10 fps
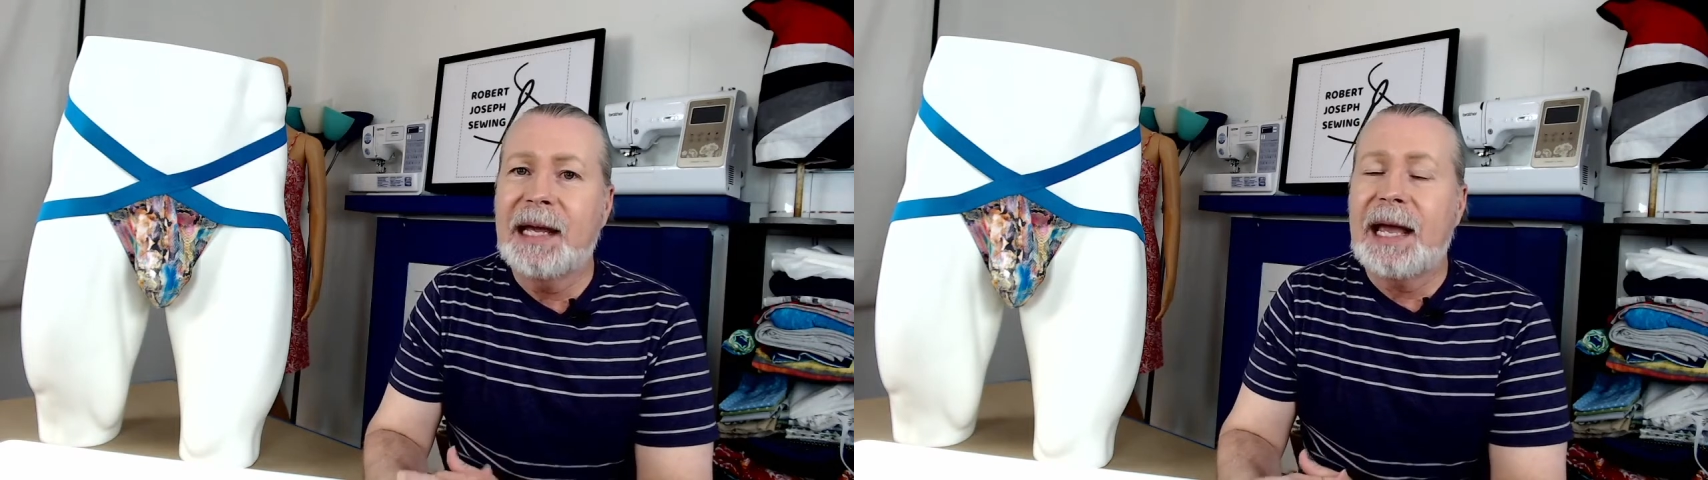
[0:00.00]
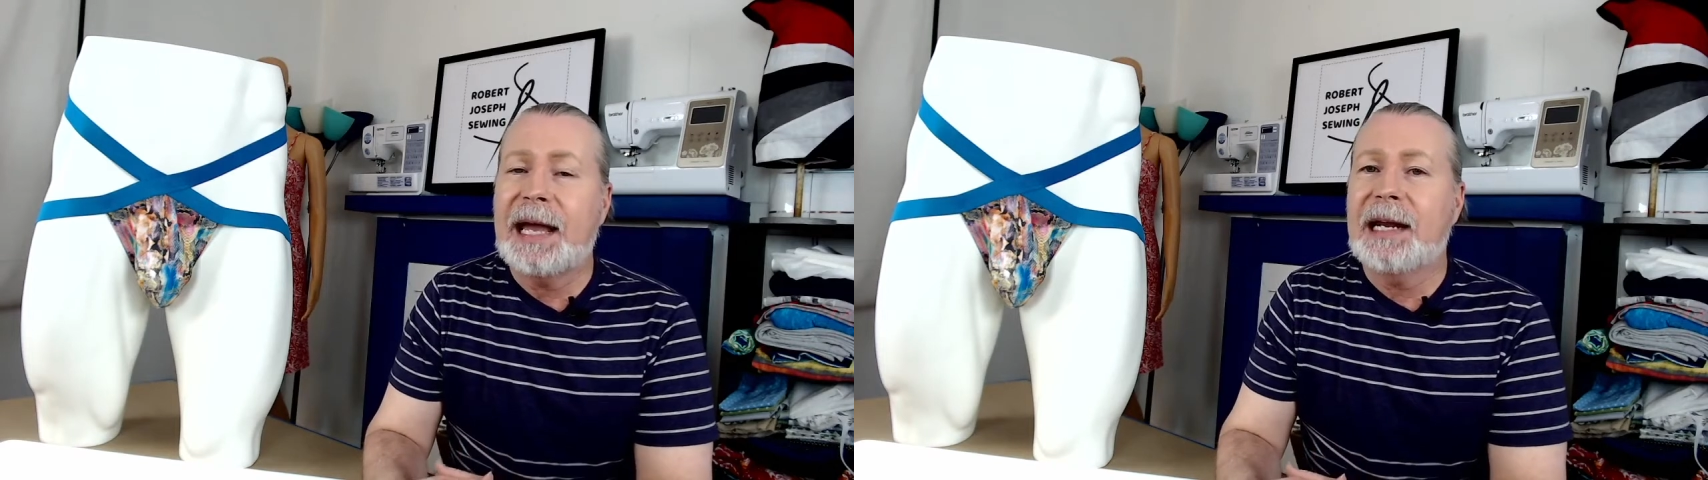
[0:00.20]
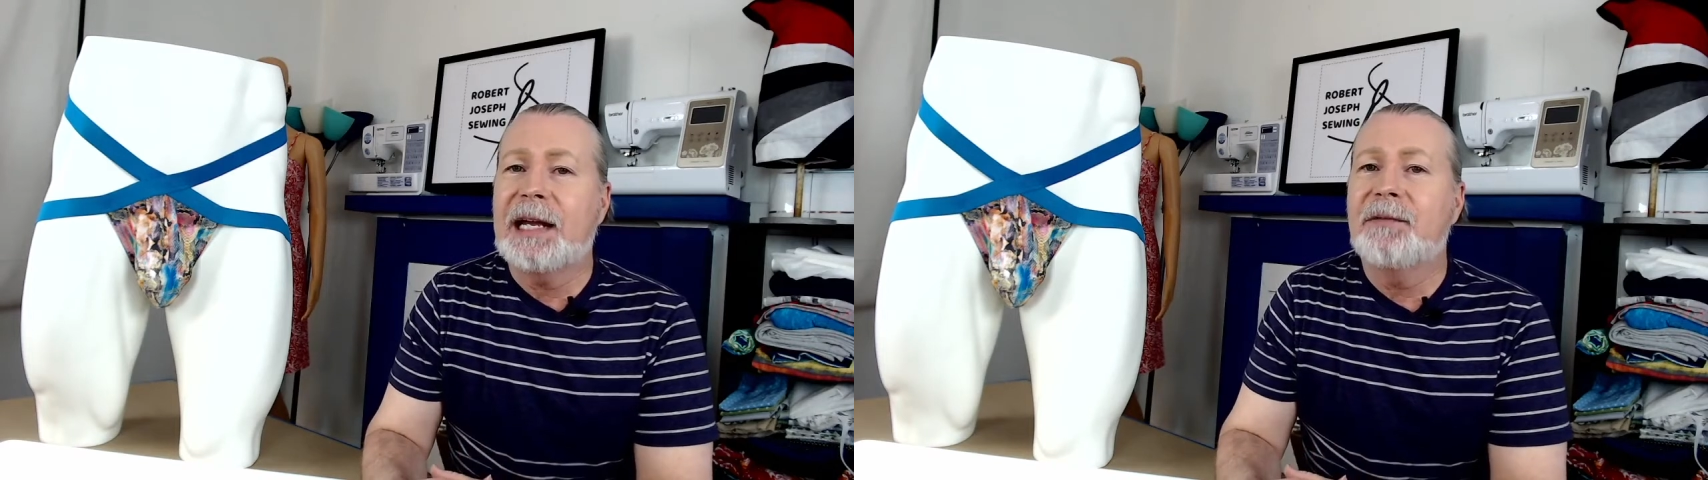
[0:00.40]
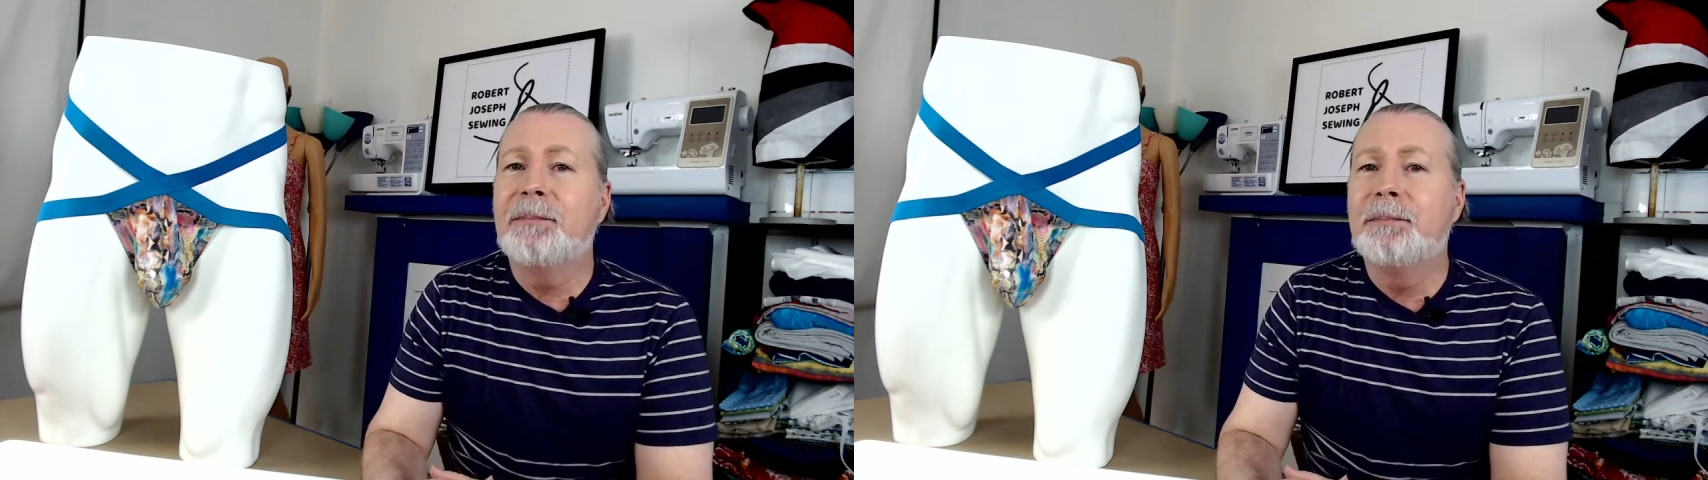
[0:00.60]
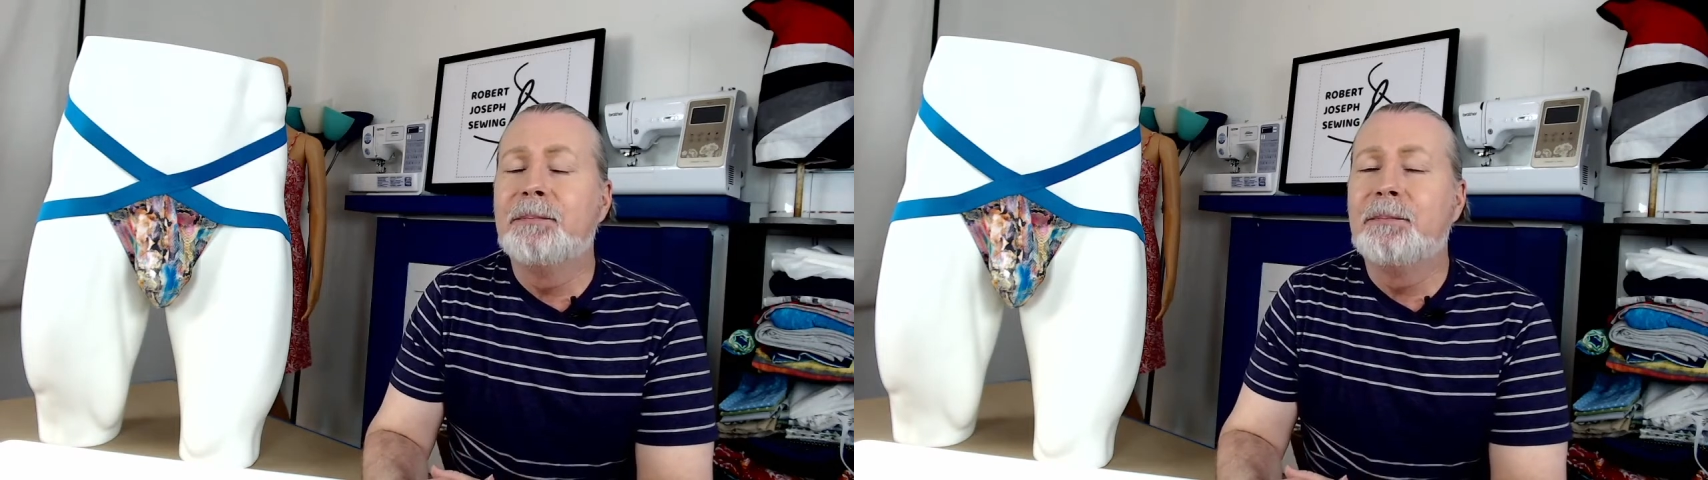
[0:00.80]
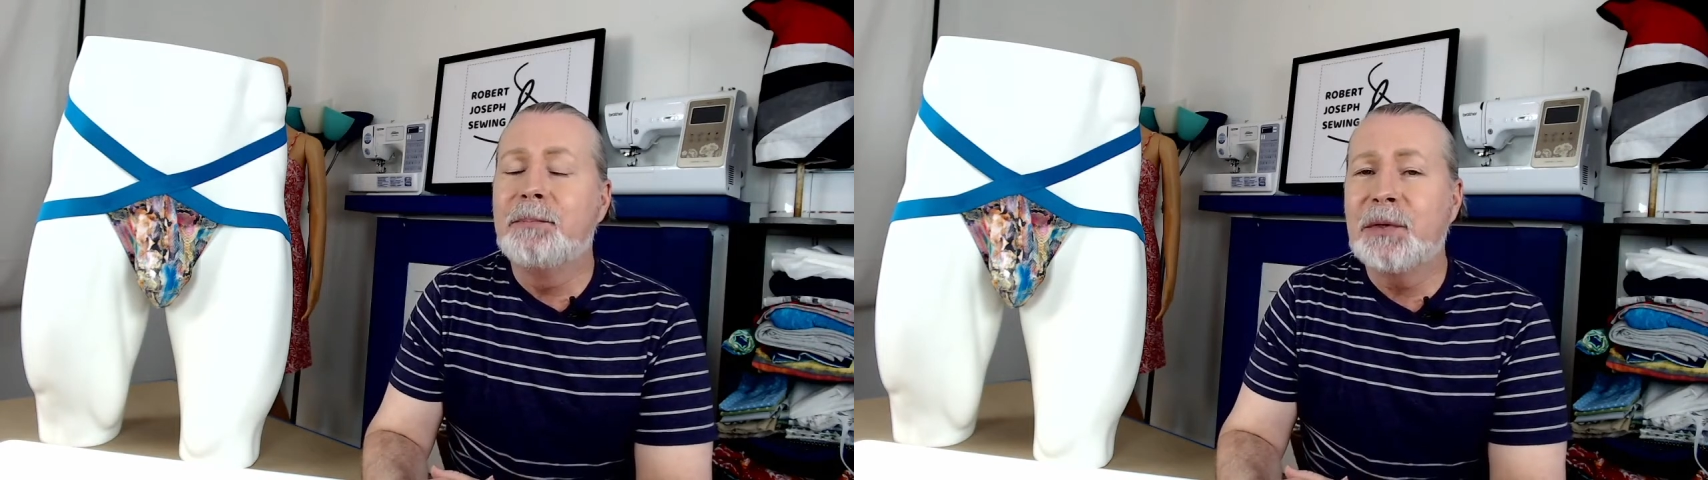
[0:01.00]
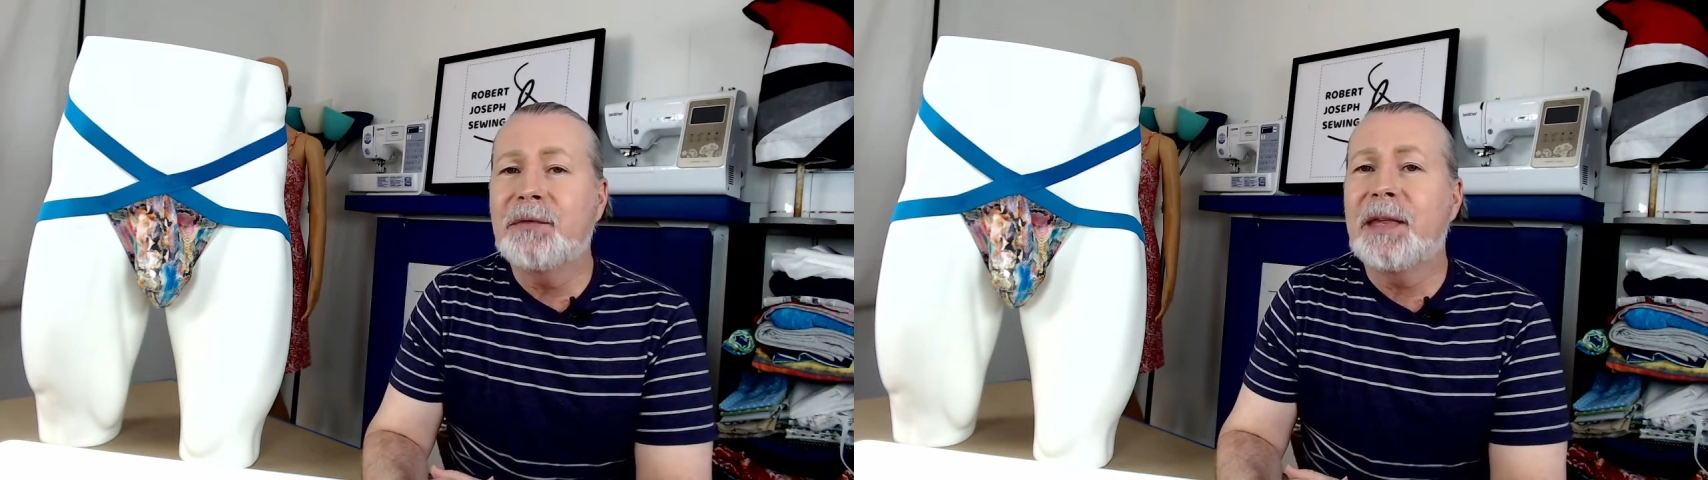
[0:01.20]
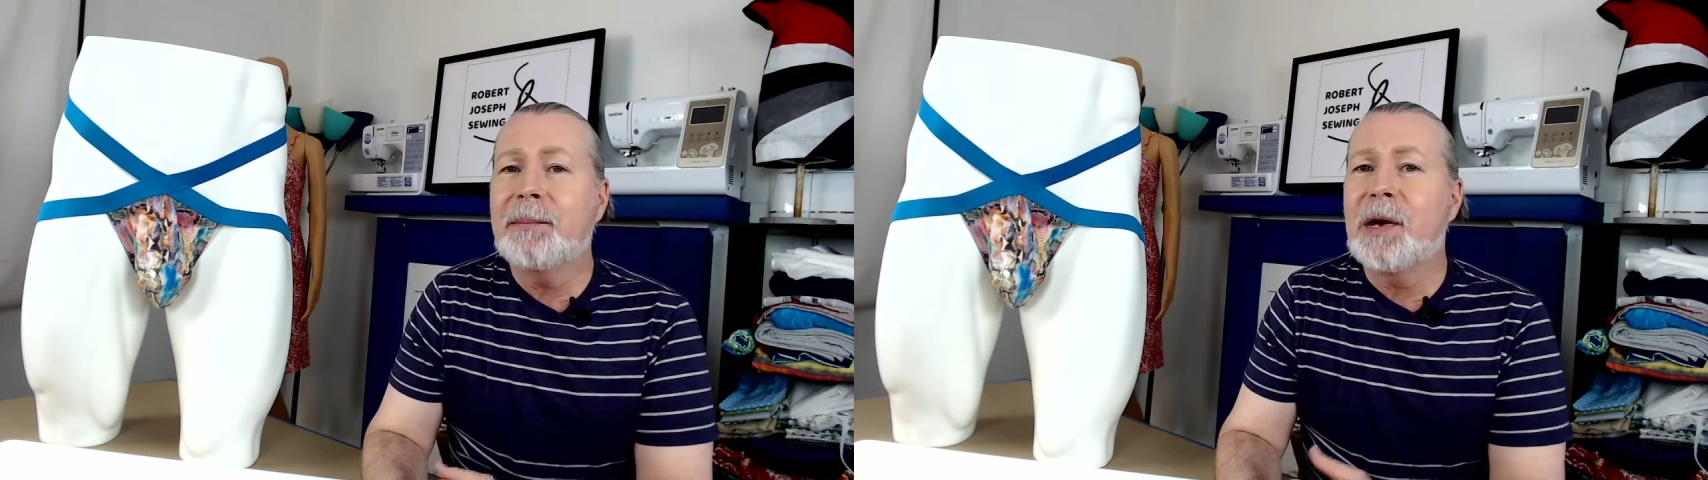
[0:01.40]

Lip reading: and I've moved them